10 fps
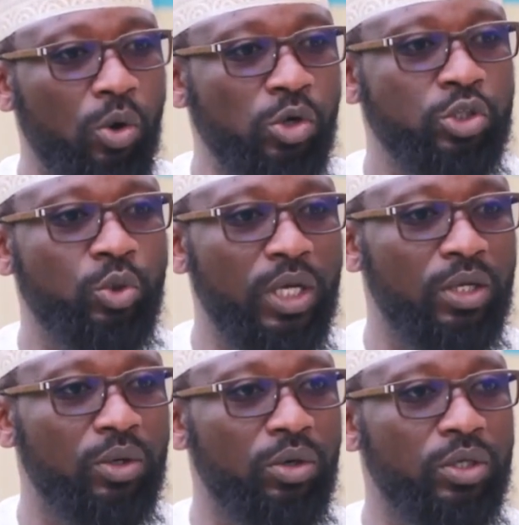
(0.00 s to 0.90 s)
Also,
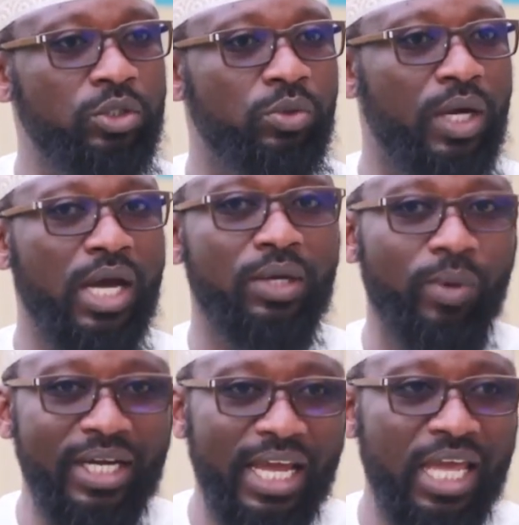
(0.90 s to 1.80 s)
in glorious Quran,
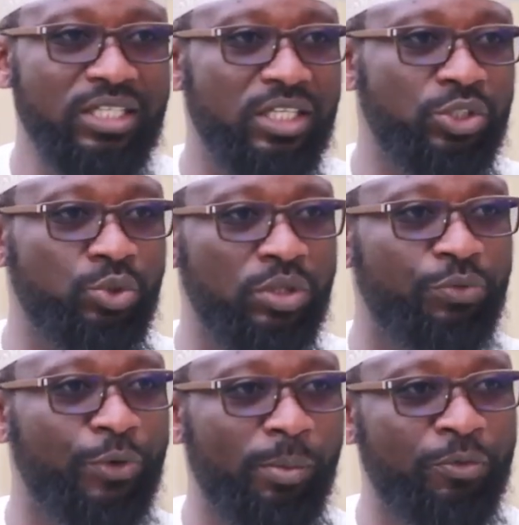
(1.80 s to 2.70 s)
when the angels took the
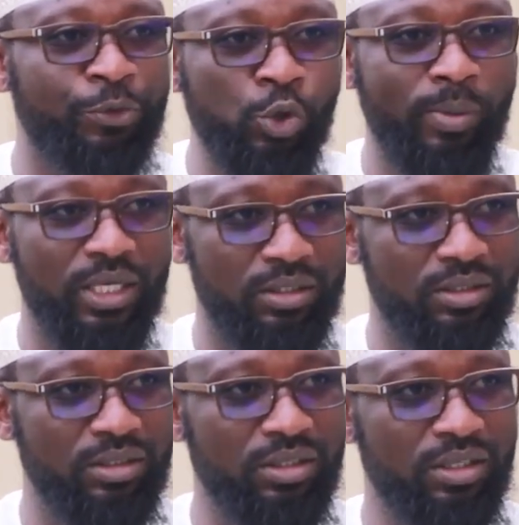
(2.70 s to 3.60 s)
form of human
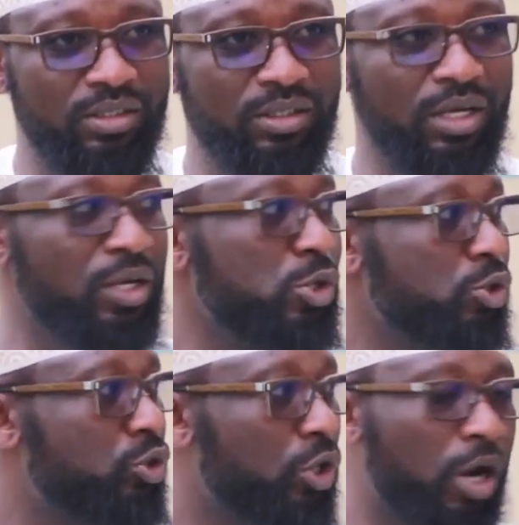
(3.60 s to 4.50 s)

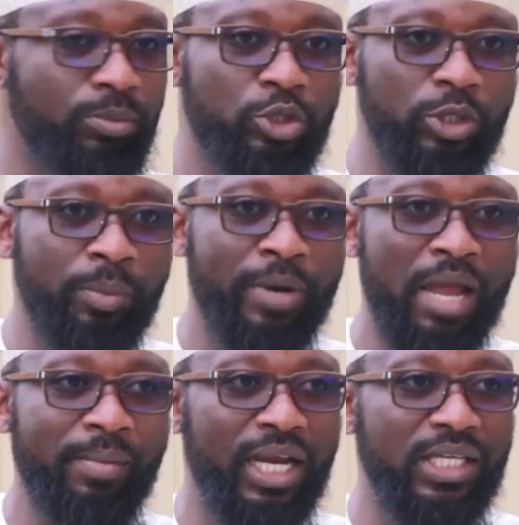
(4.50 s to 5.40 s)
to come to
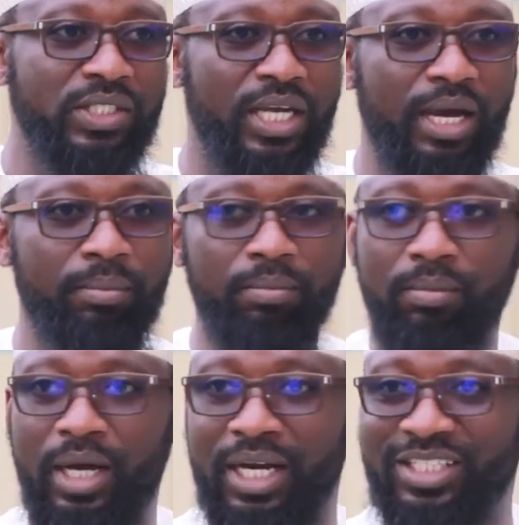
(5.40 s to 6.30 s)
Ibrahim alayhi salam,
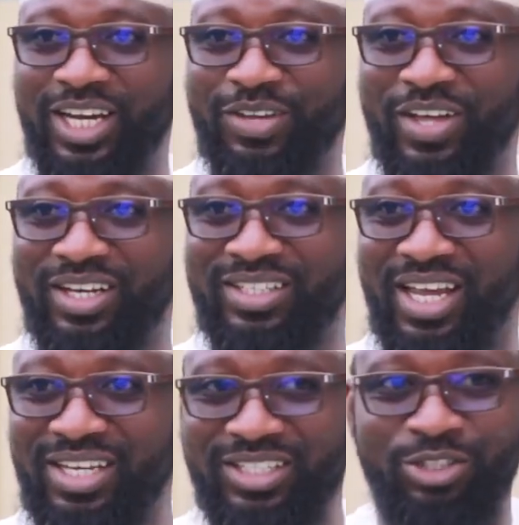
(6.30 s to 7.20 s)
alayhi kadhalik,
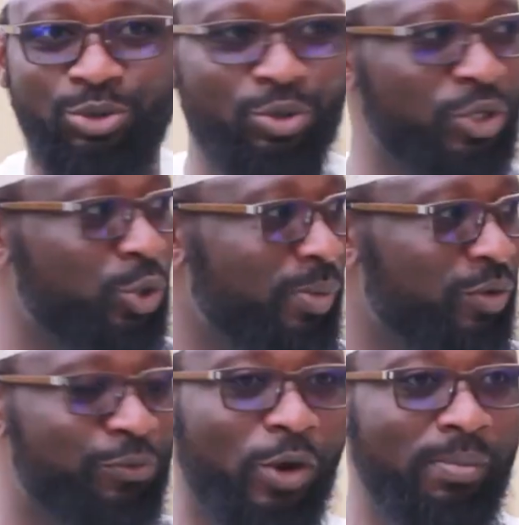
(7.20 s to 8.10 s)
the angels took
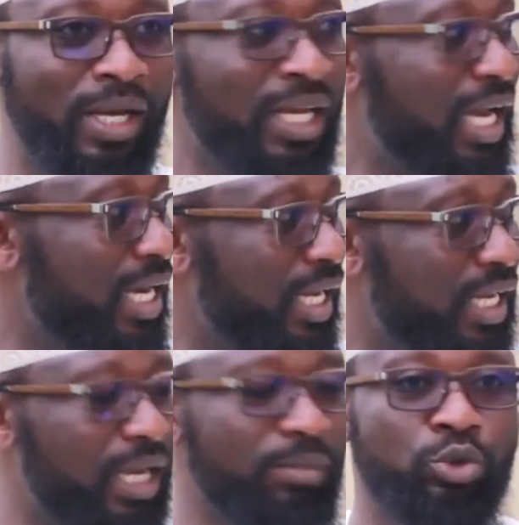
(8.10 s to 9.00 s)
human form and they
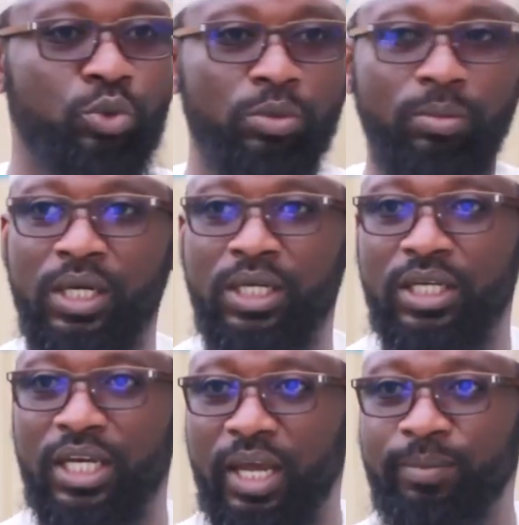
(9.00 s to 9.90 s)
came to
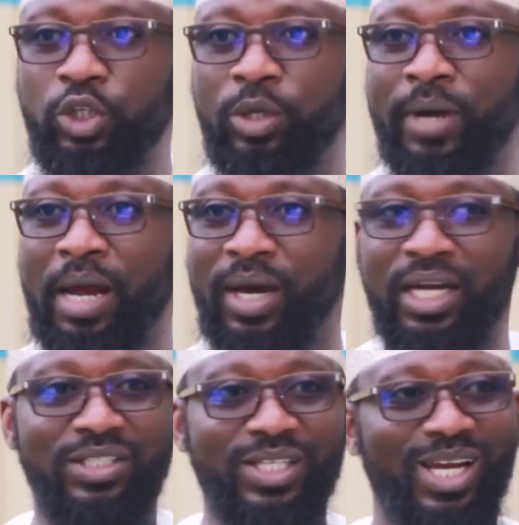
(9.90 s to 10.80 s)
Ibrahim
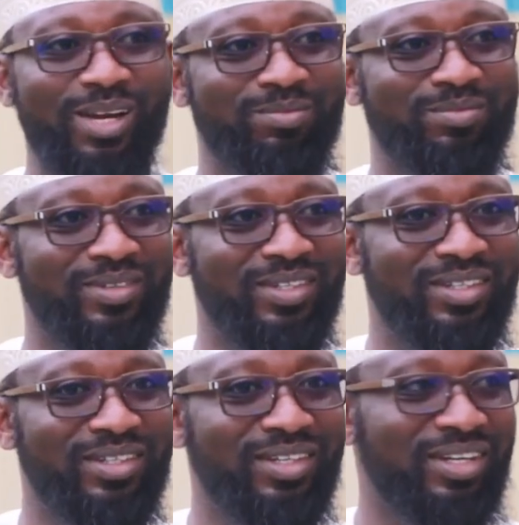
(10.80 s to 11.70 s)
alayhi salam
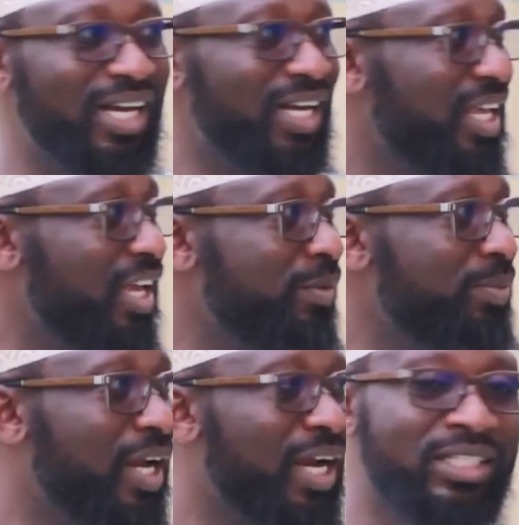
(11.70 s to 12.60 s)
and they gave him
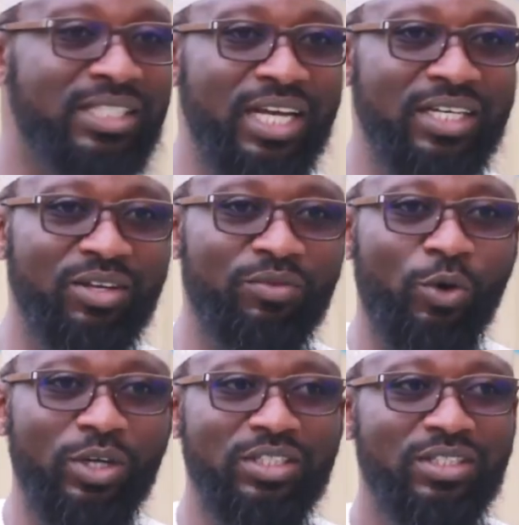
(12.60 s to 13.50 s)
the glad tidings of
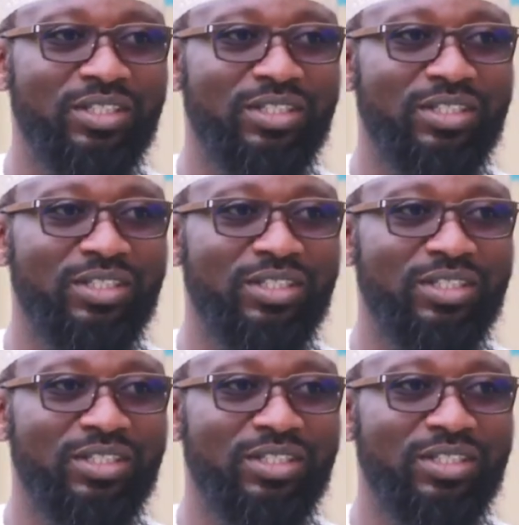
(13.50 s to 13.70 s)
what?